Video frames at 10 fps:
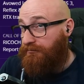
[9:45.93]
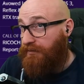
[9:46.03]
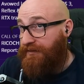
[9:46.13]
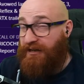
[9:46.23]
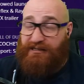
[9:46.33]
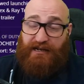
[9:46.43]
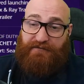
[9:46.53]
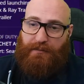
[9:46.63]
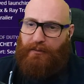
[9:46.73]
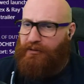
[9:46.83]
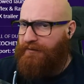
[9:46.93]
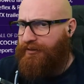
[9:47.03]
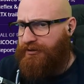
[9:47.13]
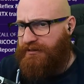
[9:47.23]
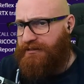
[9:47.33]
I think safety bubble level
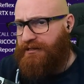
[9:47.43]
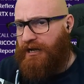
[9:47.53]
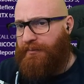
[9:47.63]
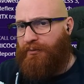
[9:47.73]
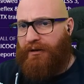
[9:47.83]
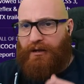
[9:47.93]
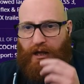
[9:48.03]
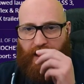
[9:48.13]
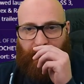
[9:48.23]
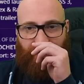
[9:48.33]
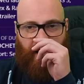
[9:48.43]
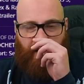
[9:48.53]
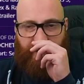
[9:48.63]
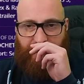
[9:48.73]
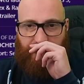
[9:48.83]
13 is the common one.
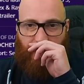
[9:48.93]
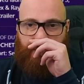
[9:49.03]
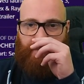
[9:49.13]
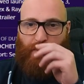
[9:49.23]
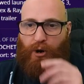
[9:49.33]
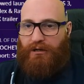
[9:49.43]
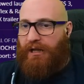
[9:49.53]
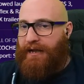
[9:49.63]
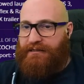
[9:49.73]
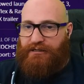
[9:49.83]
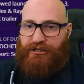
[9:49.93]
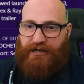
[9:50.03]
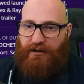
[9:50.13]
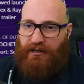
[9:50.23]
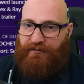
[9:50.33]
Varian Demoralizing
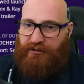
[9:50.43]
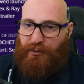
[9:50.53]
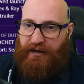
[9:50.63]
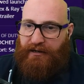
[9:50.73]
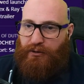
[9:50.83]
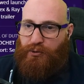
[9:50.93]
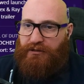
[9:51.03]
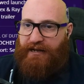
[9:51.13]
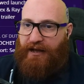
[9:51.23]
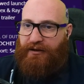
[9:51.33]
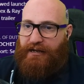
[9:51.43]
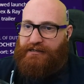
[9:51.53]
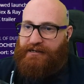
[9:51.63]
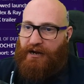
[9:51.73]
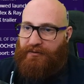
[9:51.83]
Shout level 20. Cooldown is
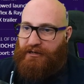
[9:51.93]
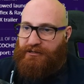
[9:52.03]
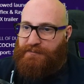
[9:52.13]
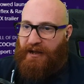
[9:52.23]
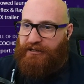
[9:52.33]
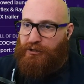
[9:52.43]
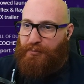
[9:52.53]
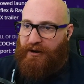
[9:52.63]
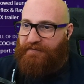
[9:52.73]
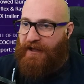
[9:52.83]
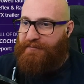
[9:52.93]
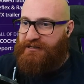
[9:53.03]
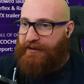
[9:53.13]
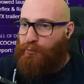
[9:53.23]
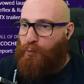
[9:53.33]
now reduced by
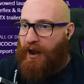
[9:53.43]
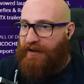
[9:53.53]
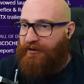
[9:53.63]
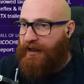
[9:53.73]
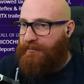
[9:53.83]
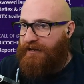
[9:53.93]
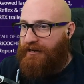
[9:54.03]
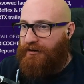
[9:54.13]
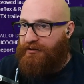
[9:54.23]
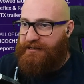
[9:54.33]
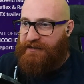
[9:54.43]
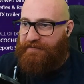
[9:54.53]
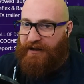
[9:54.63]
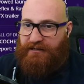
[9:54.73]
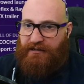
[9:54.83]
2.5% whenever an enemy hero is
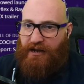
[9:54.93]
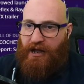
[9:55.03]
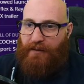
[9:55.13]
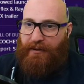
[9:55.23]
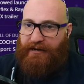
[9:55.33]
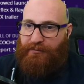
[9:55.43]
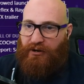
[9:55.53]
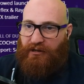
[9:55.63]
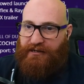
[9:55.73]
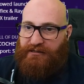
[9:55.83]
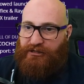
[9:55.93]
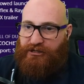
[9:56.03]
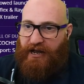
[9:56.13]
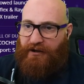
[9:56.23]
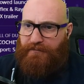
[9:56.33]
affected by Demoralizing
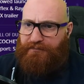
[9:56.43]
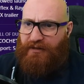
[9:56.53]
Shout.